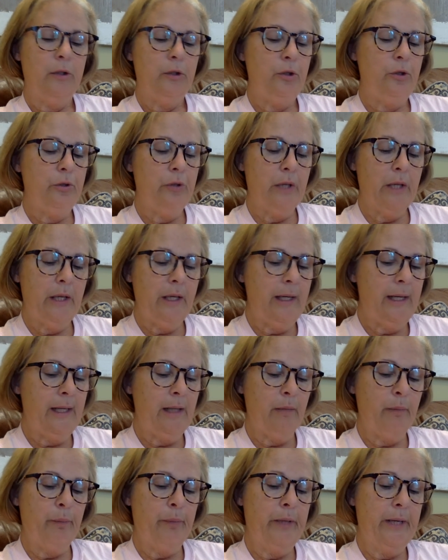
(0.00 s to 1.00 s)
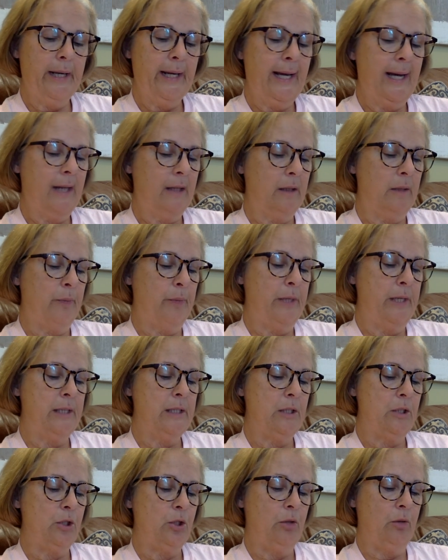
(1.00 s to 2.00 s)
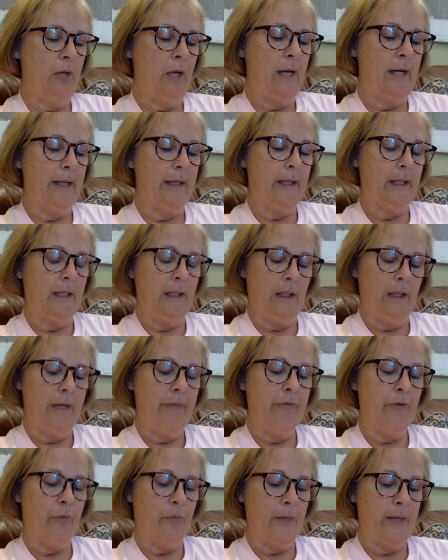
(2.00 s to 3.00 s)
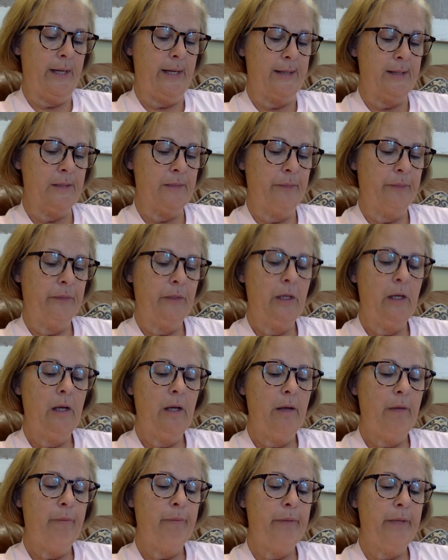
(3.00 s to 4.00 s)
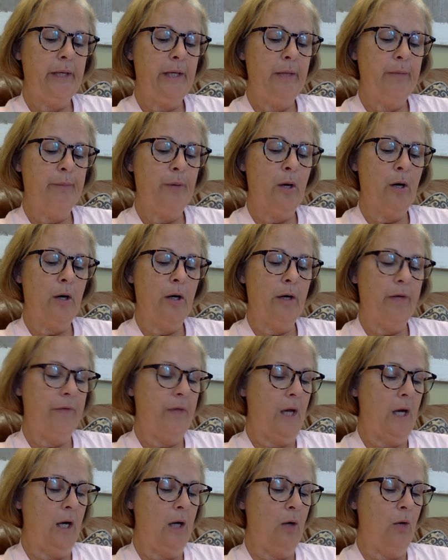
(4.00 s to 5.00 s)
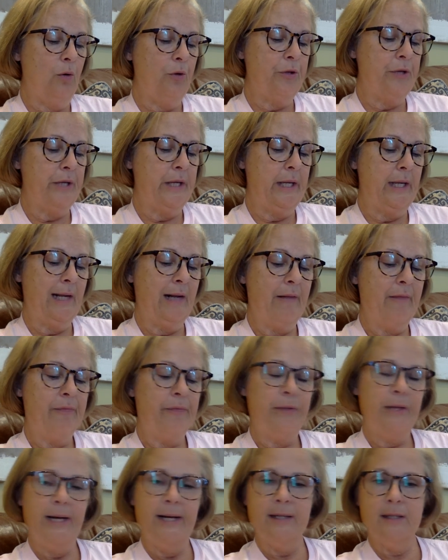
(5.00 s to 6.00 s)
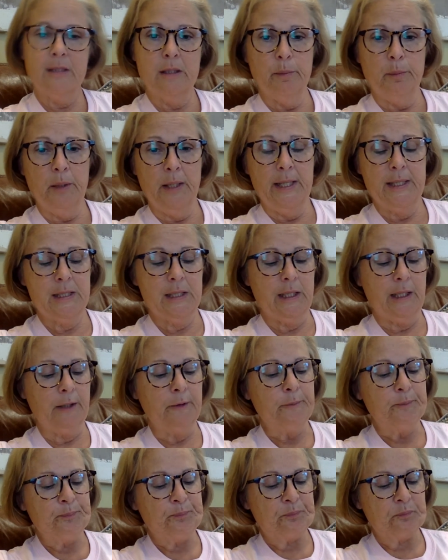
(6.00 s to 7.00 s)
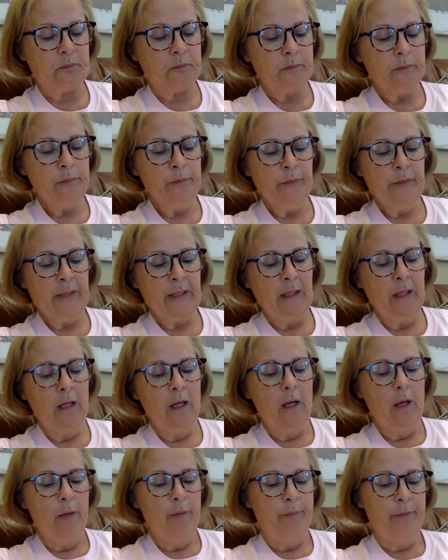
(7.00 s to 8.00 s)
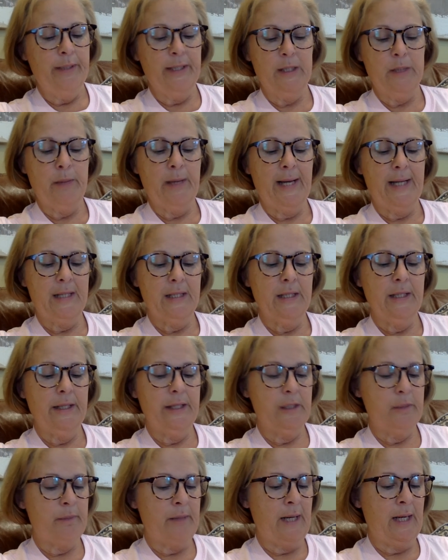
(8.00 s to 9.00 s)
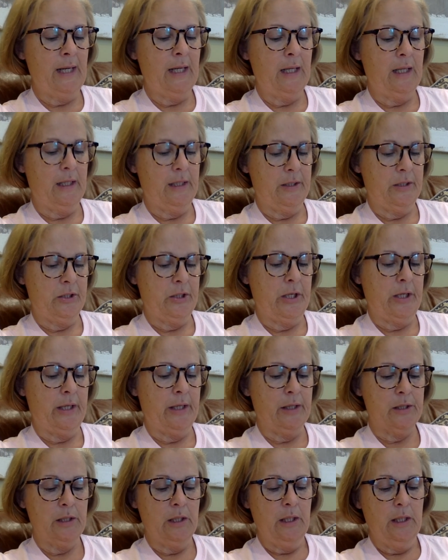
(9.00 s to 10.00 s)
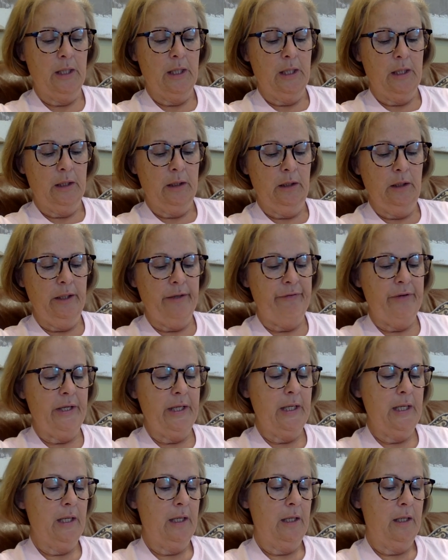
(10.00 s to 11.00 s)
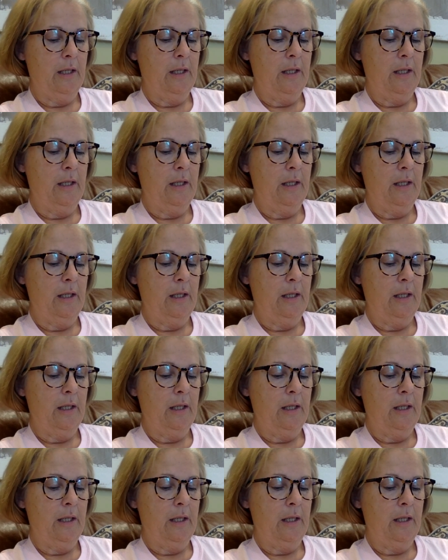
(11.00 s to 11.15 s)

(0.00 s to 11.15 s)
You can't pick out the pieces you like and leave the rest. Being part of the whole thing, that's the blessing. But it's passing us by, us tucks. Living,